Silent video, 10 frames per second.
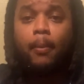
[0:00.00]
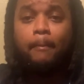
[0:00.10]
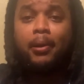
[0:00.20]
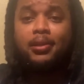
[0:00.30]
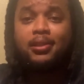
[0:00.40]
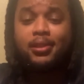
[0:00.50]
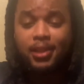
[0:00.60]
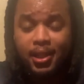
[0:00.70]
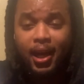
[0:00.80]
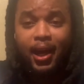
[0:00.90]
But
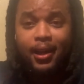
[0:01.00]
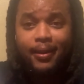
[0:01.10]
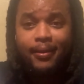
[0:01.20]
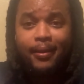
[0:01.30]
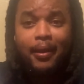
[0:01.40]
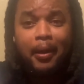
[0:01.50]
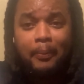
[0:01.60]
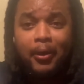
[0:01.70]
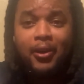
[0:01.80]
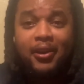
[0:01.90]
she got a
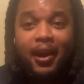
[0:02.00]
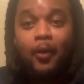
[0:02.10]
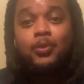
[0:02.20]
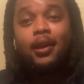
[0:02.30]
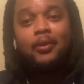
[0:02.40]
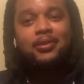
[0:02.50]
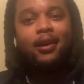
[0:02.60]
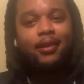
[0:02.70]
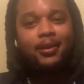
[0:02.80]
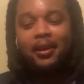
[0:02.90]
burger. I was I was
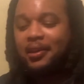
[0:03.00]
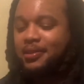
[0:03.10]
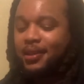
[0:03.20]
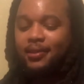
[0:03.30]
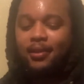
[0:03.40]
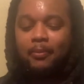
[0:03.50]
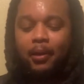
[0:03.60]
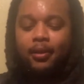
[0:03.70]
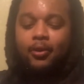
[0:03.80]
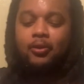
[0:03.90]
gonna let down. That's like
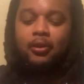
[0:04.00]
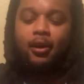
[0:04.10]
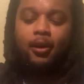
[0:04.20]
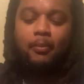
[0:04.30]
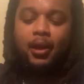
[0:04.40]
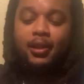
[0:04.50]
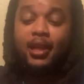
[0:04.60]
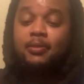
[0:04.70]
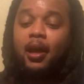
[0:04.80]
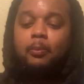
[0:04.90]
my little um.
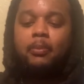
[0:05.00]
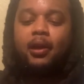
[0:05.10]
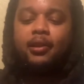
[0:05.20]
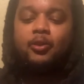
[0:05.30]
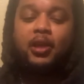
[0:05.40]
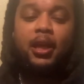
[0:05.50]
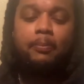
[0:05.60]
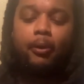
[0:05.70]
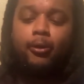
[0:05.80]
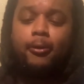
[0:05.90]
That's like my little eating
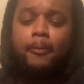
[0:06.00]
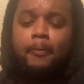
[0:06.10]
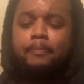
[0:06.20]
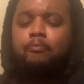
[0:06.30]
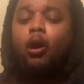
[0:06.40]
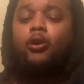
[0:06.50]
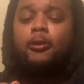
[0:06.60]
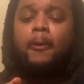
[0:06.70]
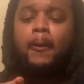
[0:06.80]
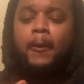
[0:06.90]
partner.
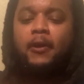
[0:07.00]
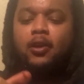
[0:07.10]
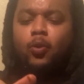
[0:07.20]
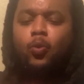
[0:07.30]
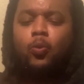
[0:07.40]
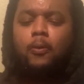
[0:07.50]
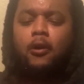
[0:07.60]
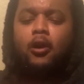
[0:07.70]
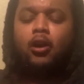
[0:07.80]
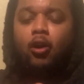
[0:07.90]
Partner. Ooh.
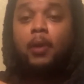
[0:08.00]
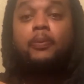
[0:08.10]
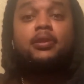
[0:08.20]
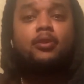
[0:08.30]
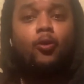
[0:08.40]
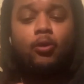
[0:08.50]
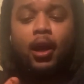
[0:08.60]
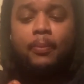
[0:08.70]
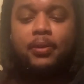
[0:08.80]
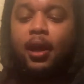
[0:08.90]
Oh, he put snow
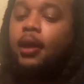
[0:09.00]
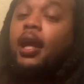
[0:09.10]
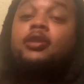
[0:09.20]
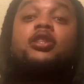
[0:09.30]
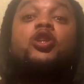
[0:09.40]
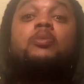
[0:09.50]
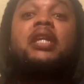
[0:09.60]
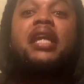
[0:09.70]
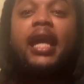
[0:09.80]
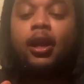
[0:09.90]
crab. Not not Excuse me,
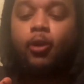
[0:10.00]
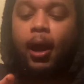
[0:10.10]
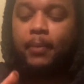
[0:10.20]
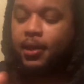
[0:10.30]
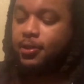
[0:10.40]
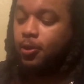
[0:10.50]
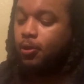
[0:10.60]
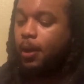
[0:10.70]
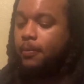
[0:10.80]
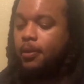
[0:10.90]
king crab, not snow
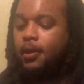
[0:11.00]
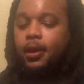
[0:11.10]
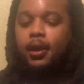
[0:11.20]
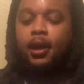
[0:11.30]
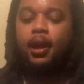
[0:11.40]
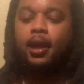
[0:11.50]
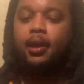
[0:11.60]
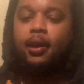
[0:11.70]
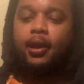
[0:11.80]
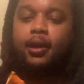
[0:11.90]
crab. Yeah, I
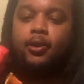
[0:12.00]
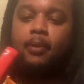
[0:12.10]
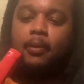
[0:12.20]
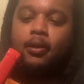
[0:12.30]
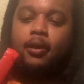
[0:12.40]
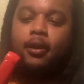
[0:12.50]
can't. I can't do that. Mom.